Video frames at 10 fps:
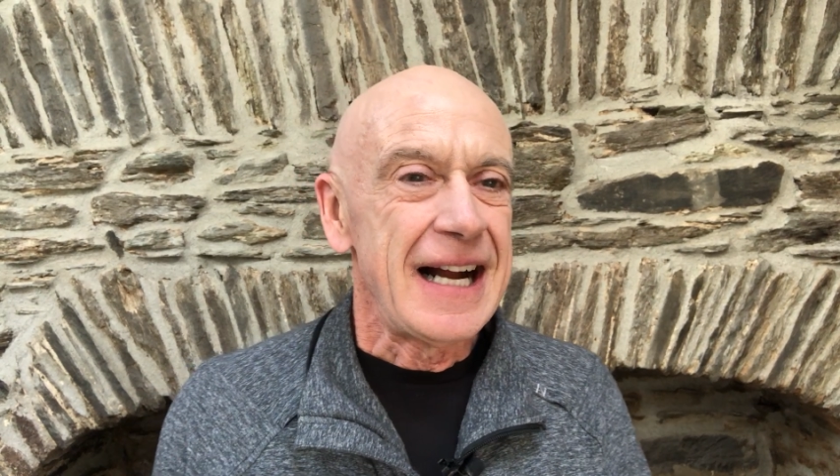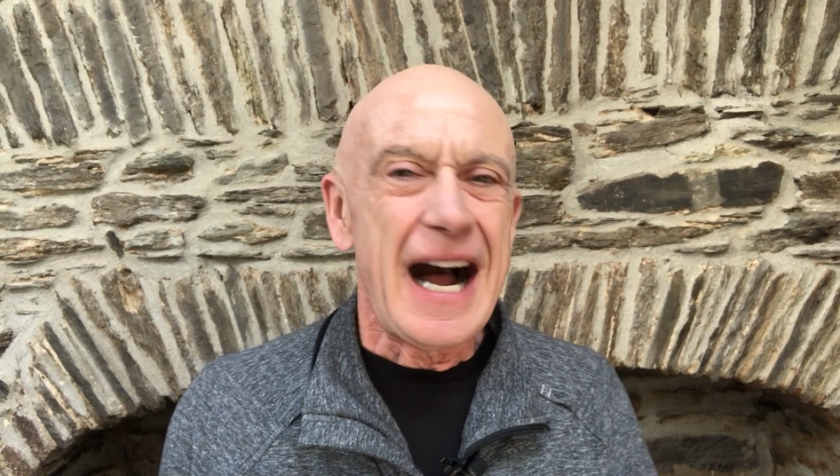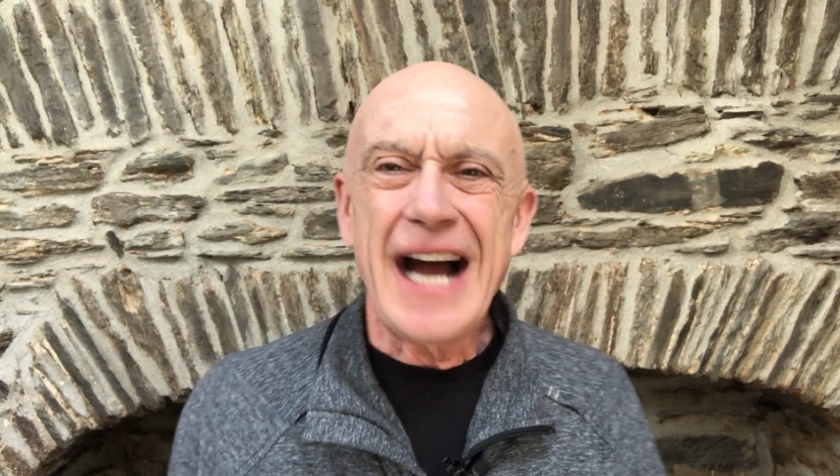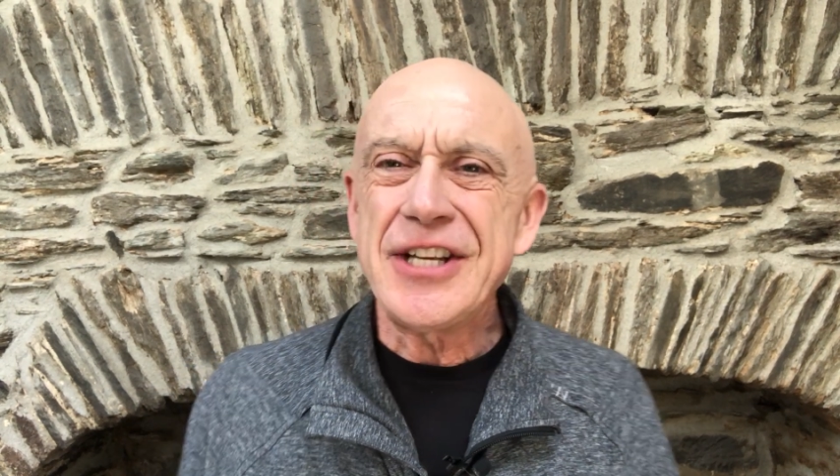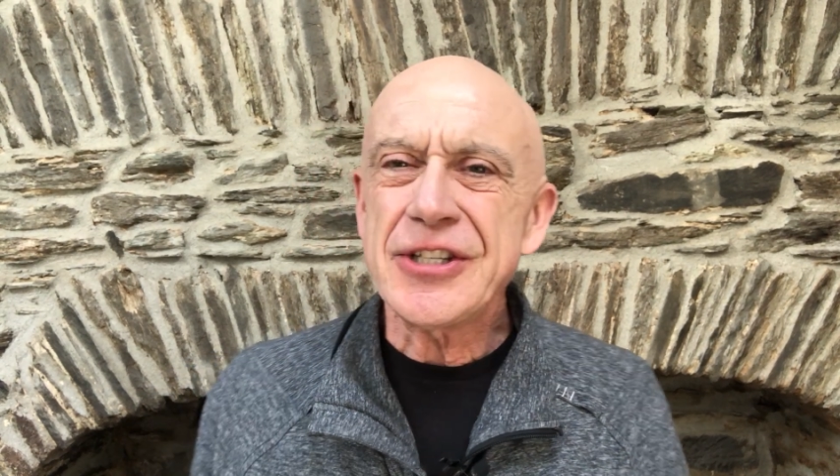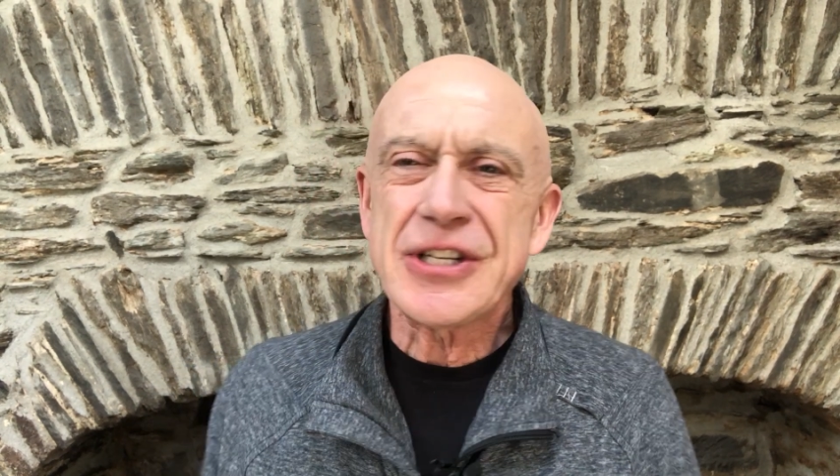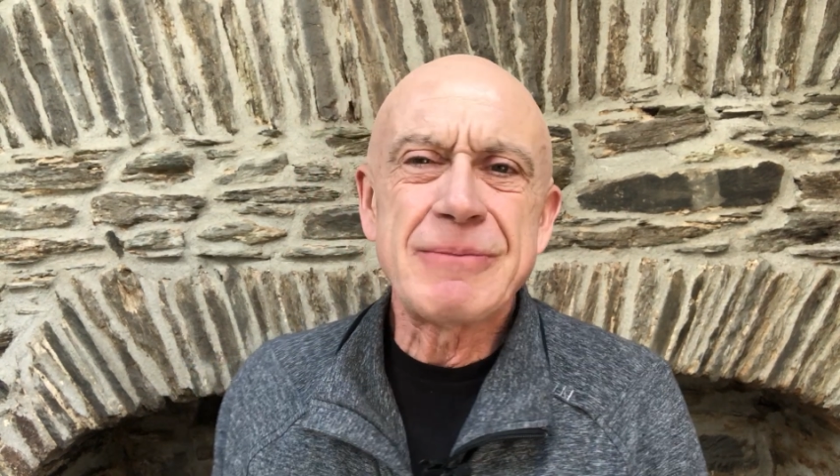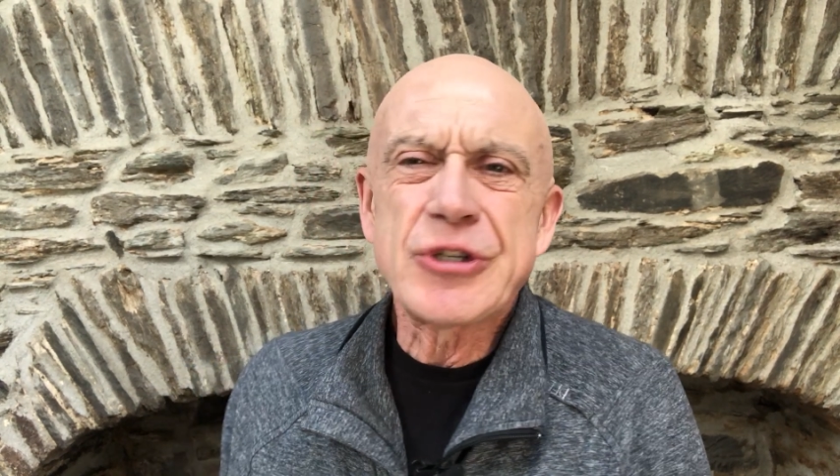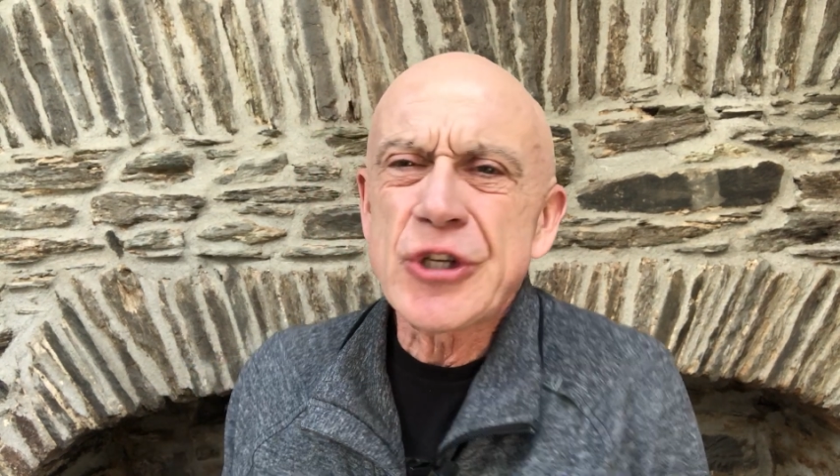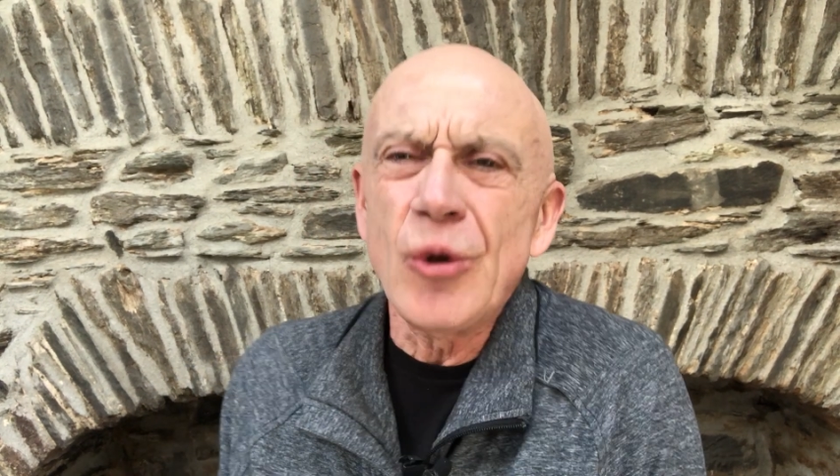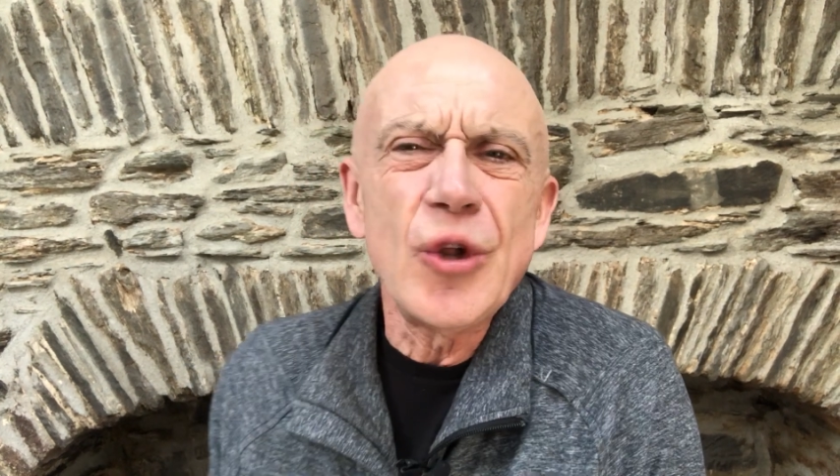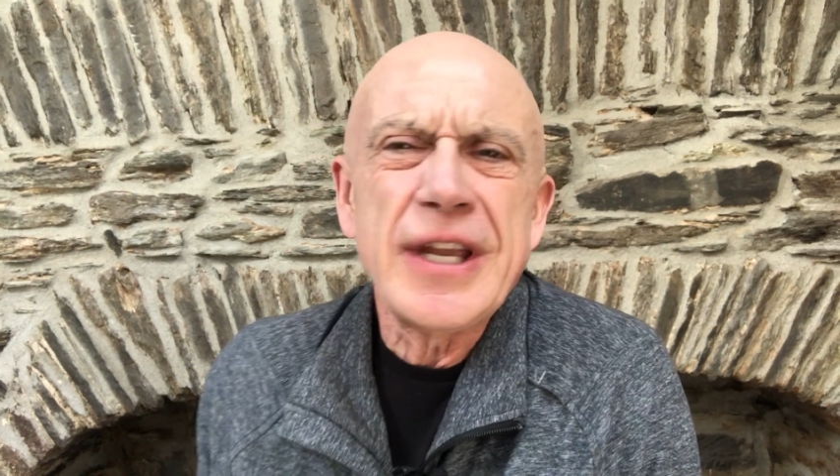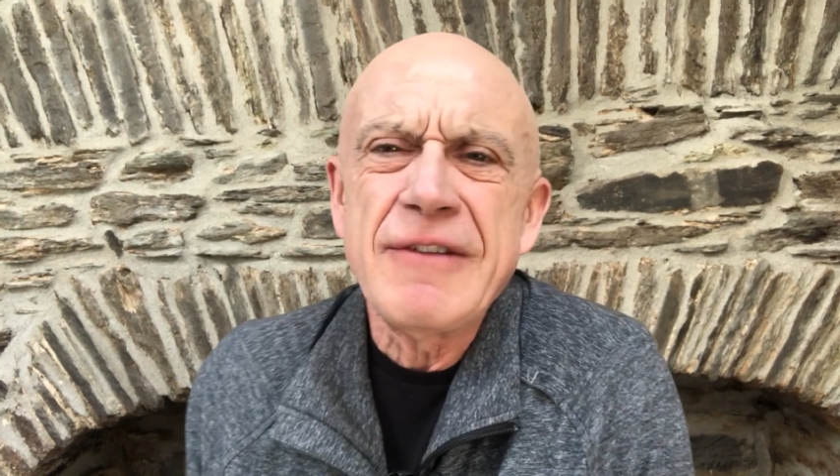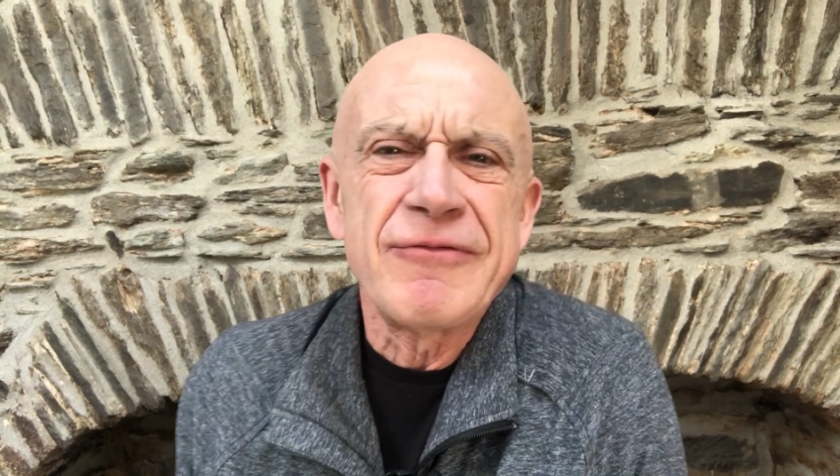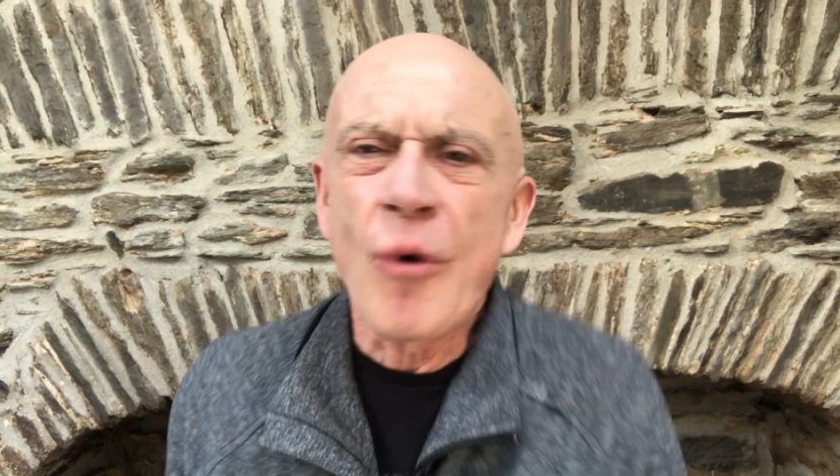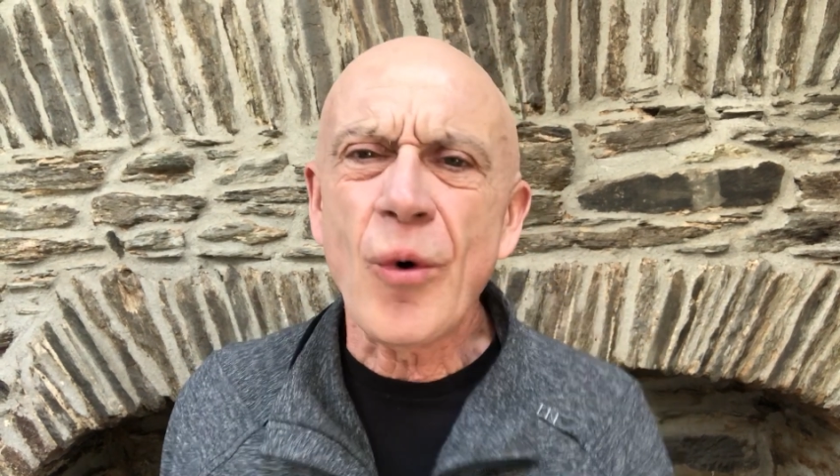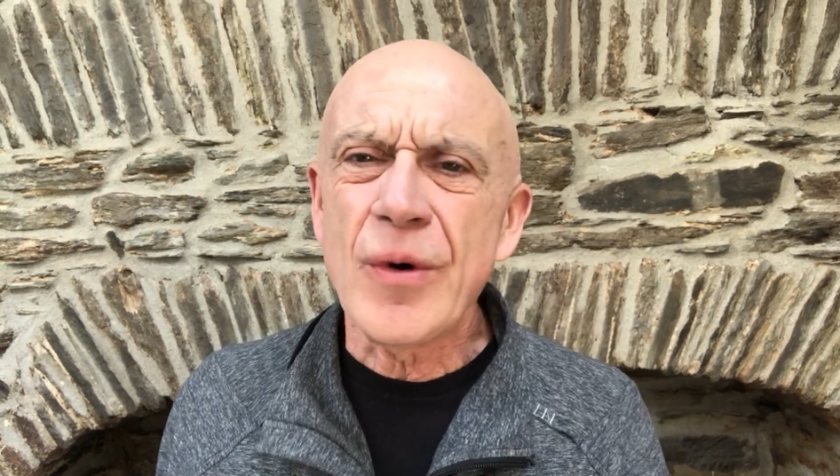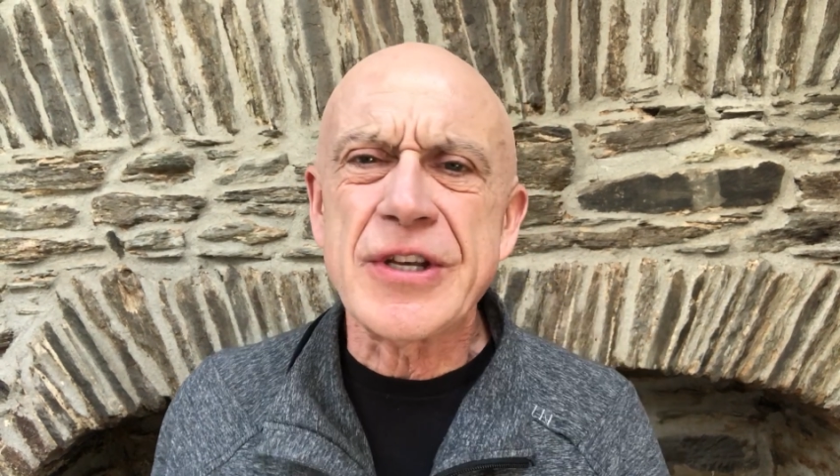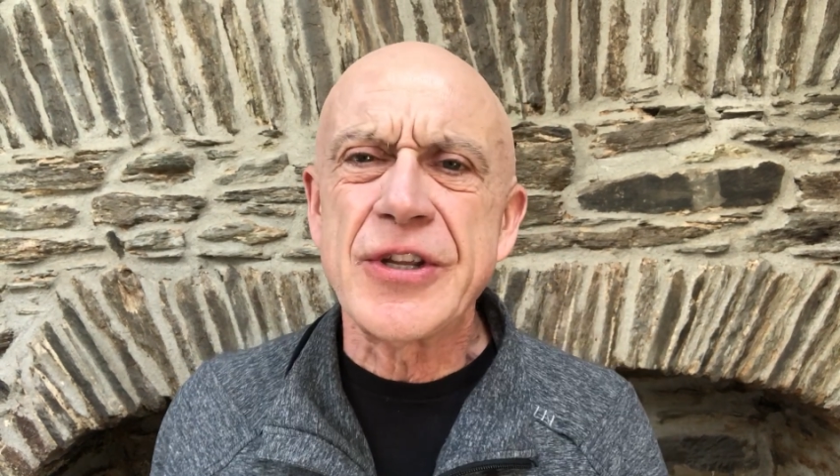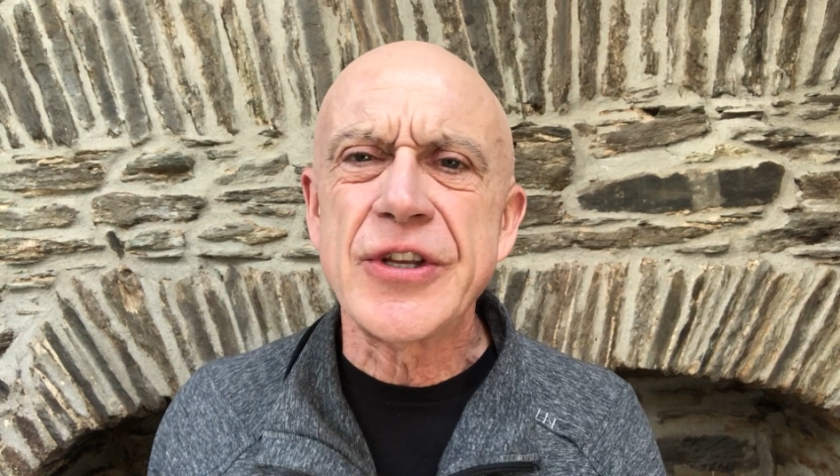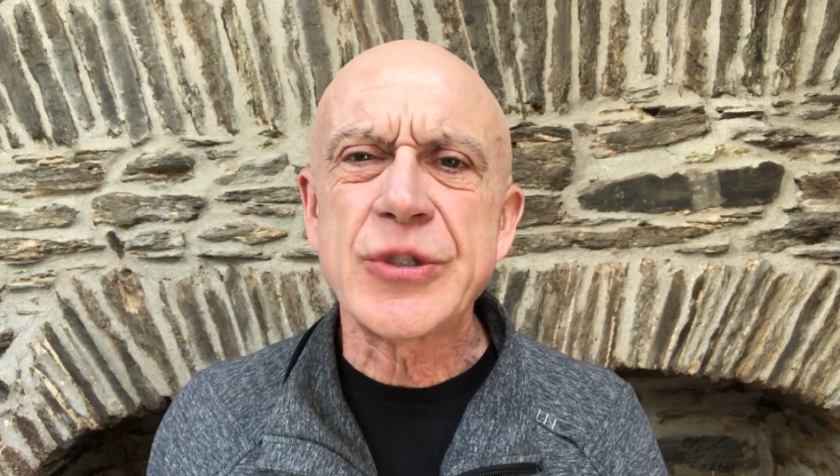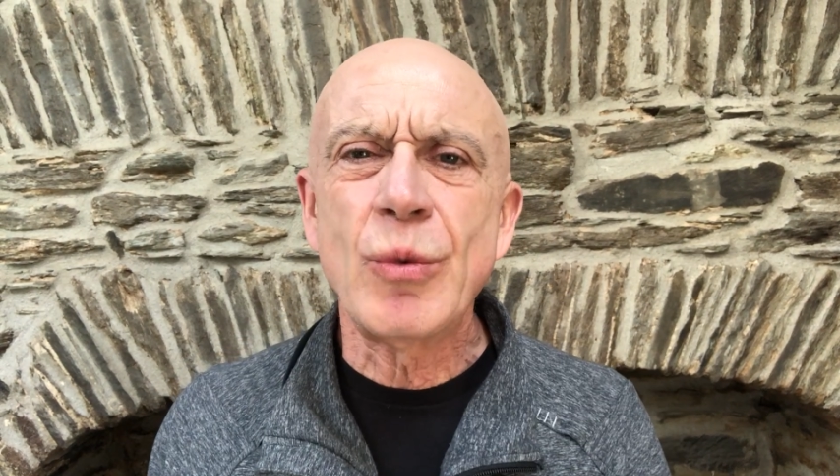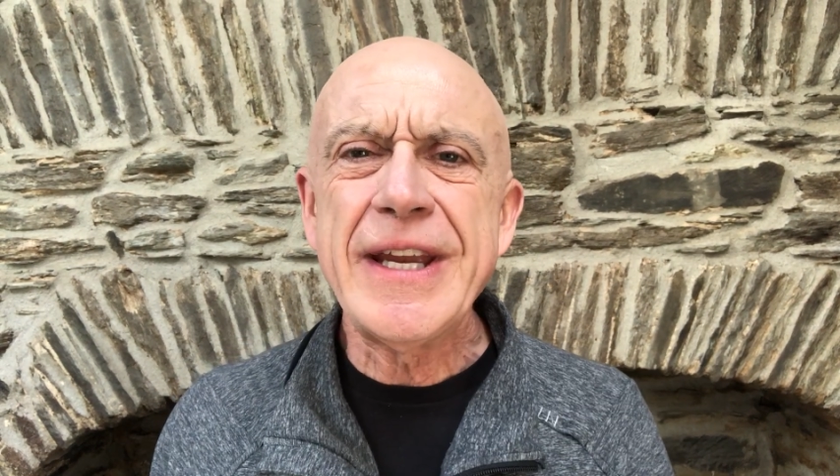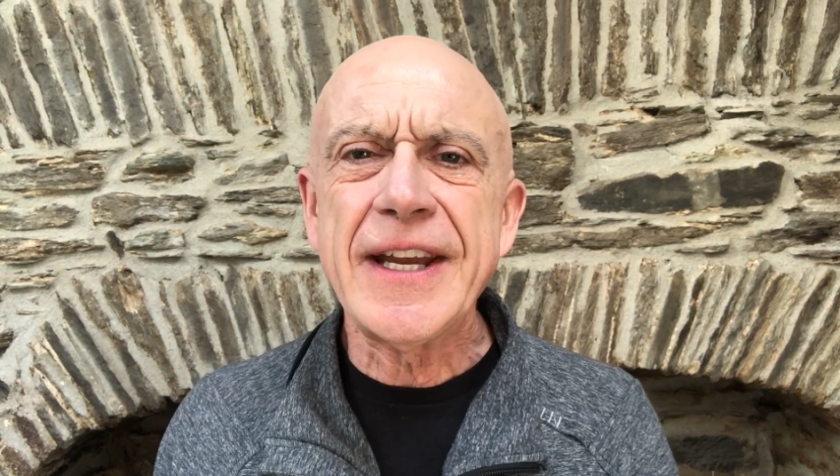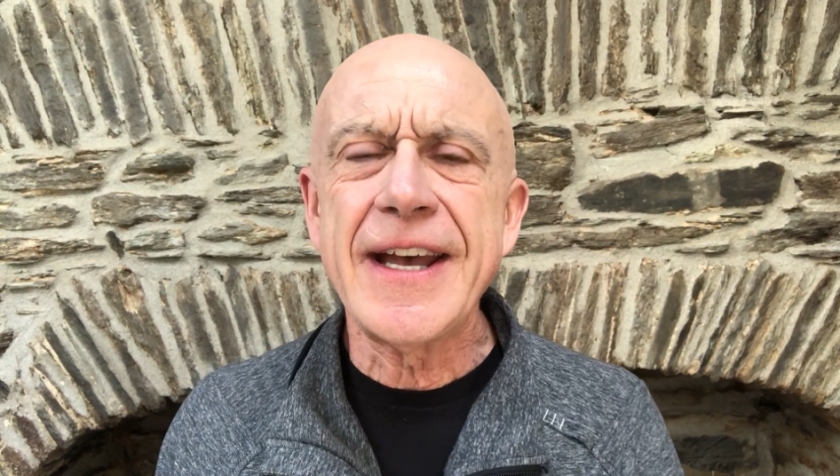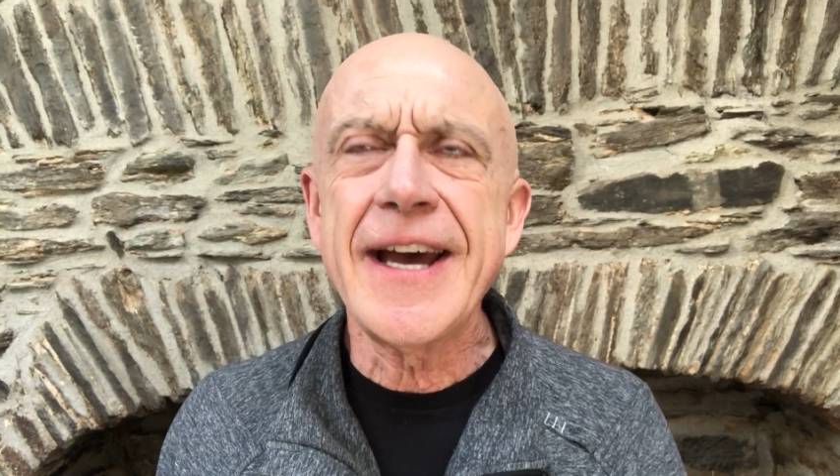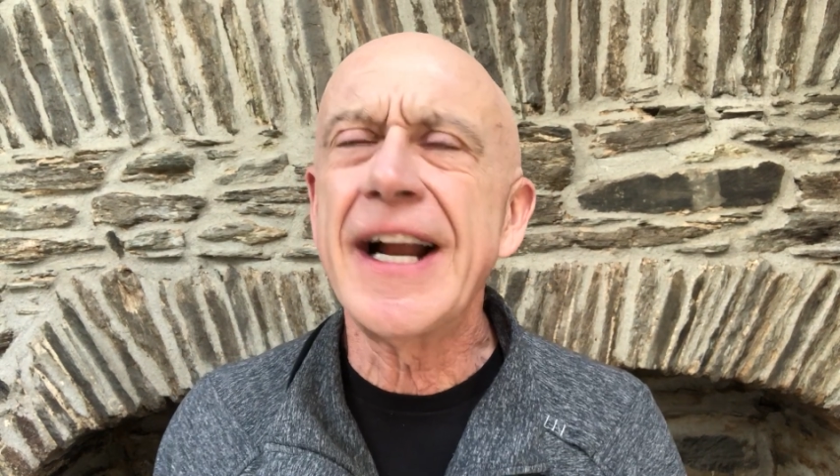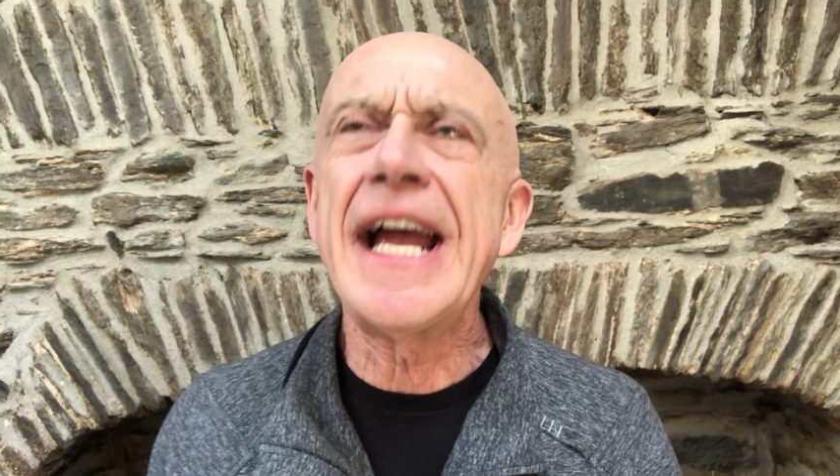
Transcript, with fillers: I just am so looking forward to this week ahead.